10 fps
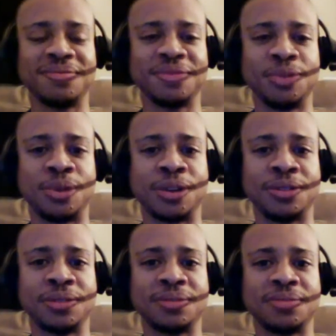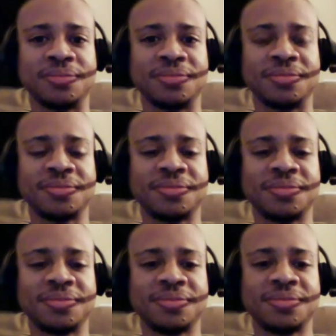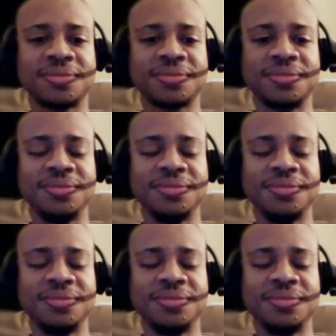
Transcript: Oh, that's because it's Age of Apocalypse.